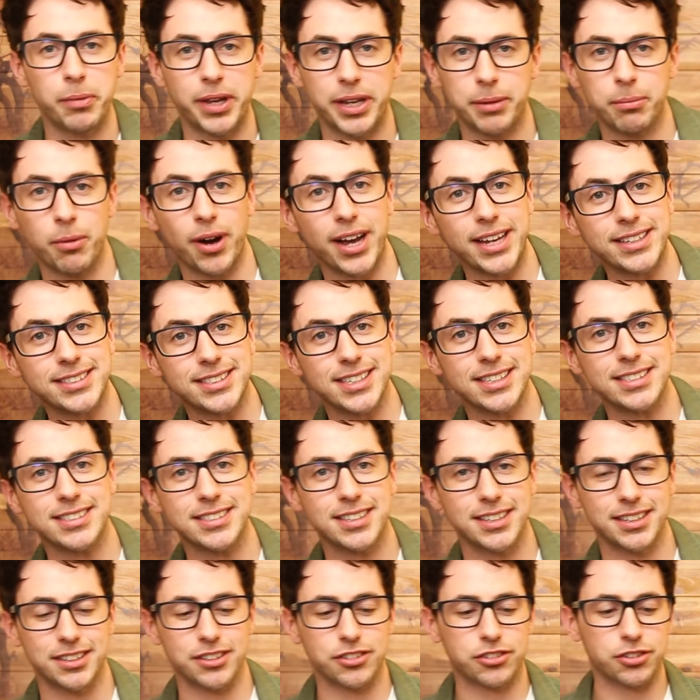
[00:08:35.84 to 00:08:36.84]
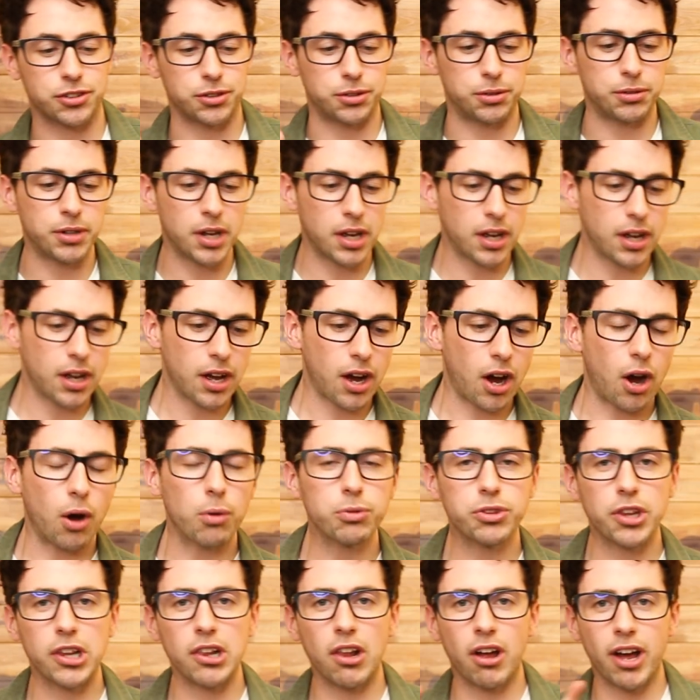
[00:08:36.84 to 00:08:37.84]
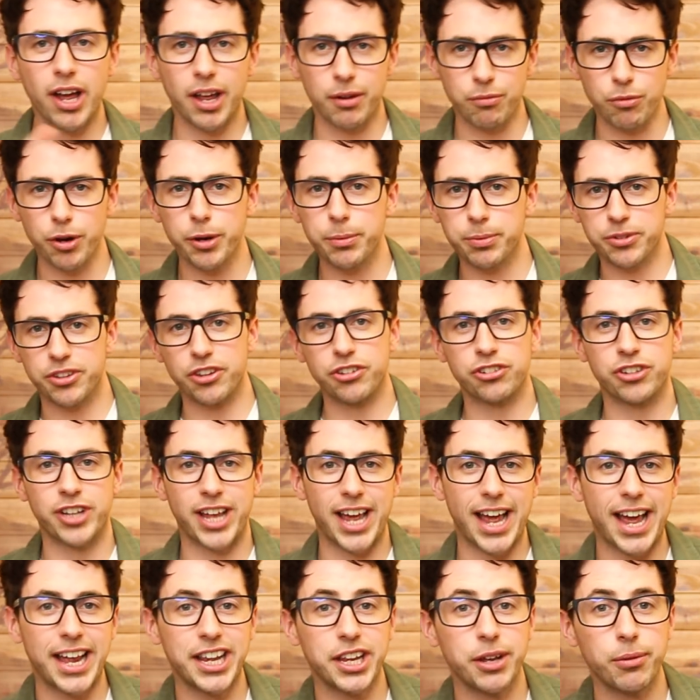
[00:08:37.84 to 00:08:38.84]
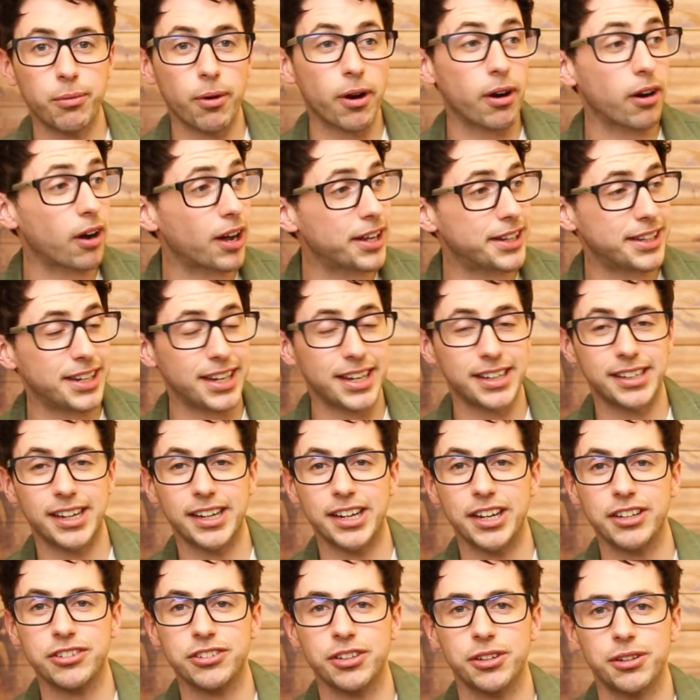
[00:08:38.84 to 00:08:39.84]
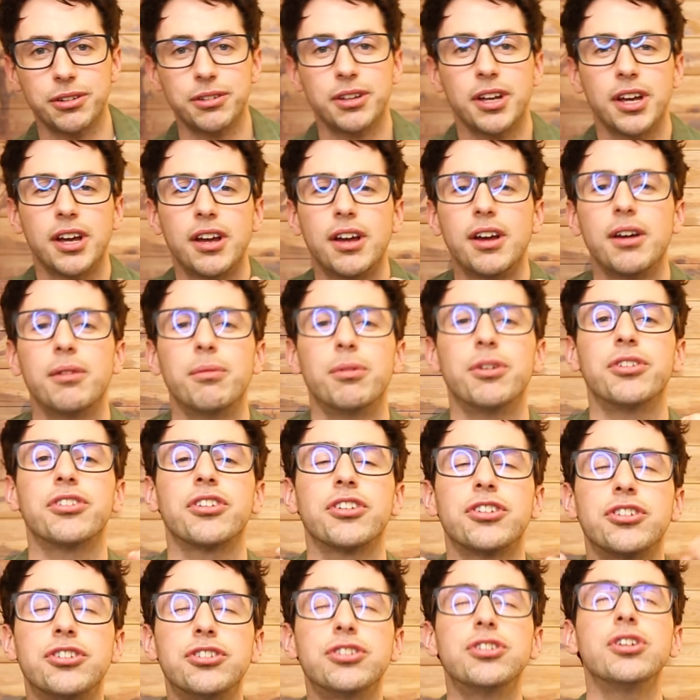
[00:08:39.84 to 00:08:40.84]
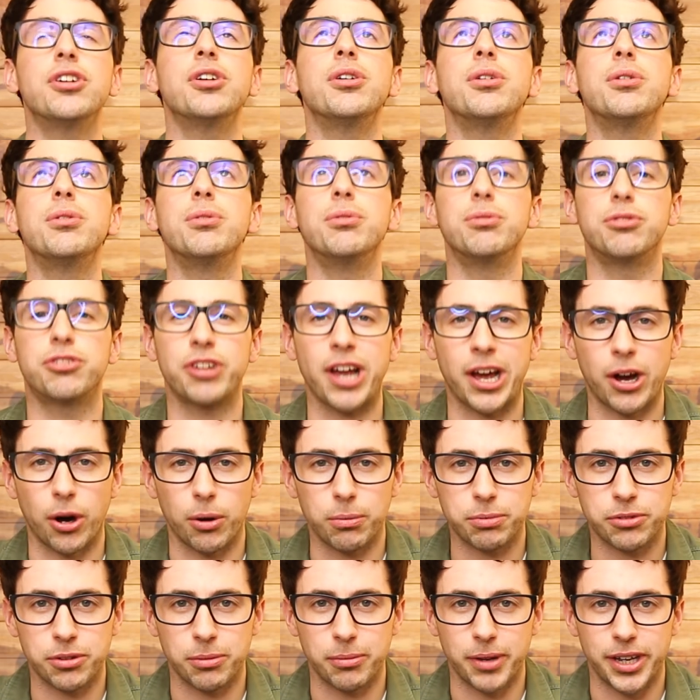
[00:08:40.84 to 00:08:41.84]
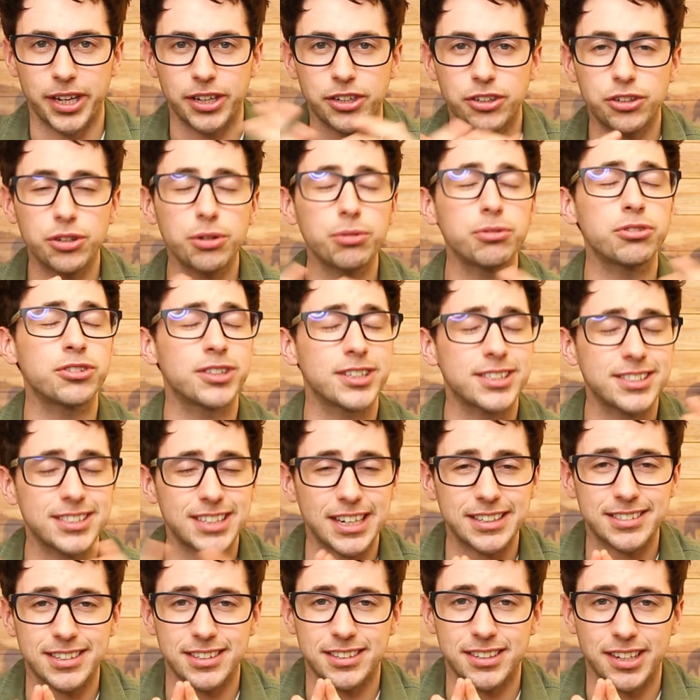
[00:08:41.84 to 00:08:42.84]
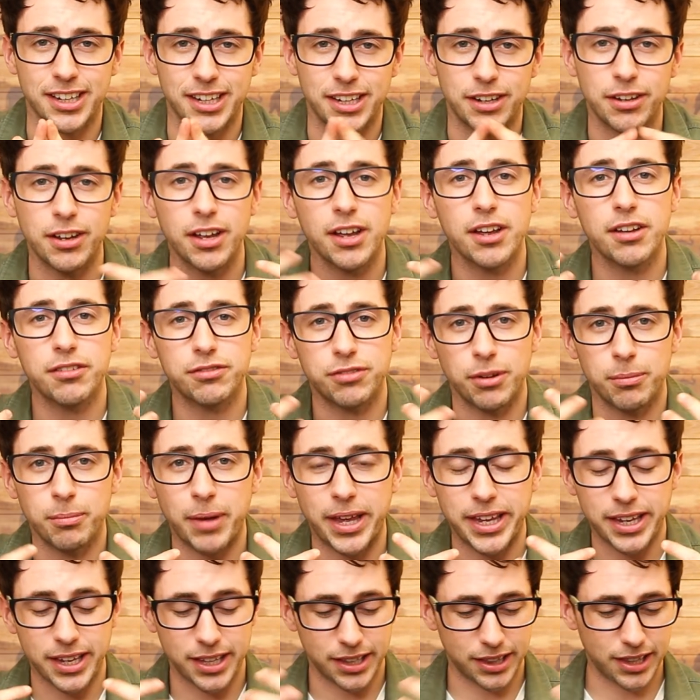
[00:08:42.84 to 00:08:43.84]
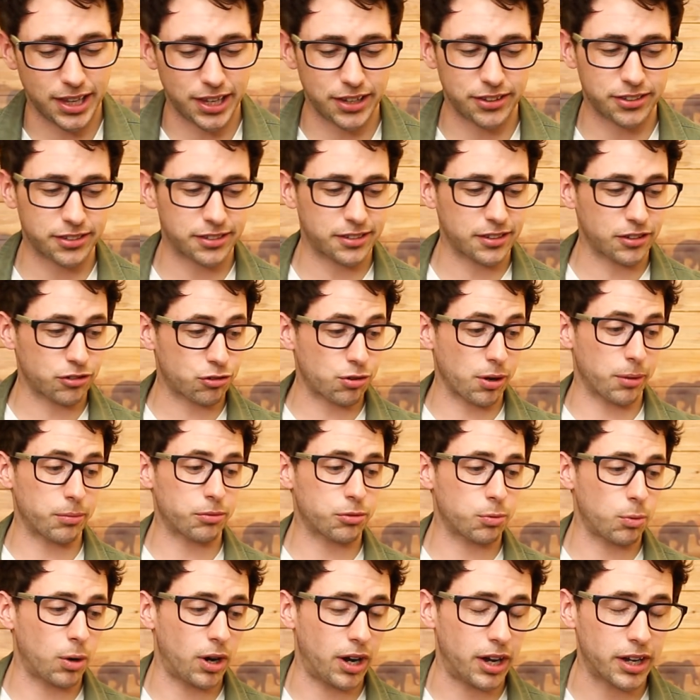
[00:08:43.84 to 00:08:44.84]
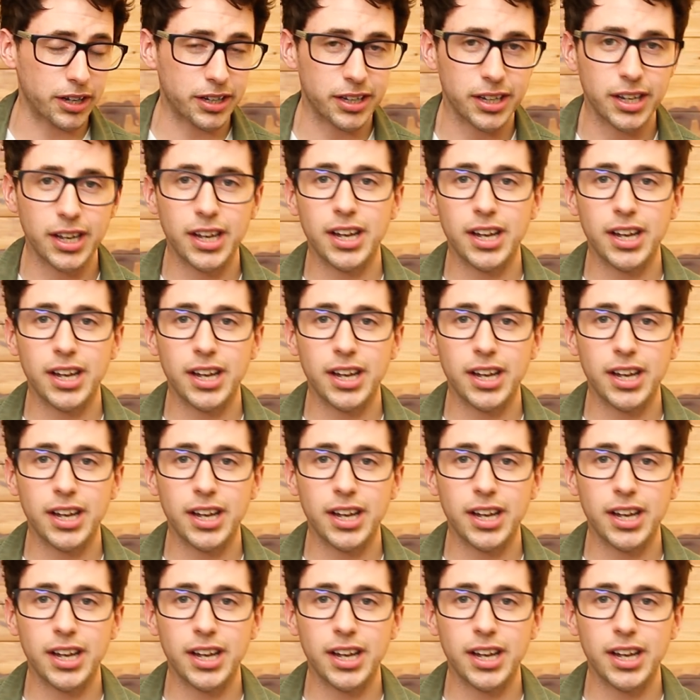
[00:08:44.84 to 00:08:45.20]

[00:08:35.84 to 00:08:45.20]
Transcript: me, my assistant, to hold the light and reposition it anywhere I needed it to was a huge help to me, huge necessity for making these trips work.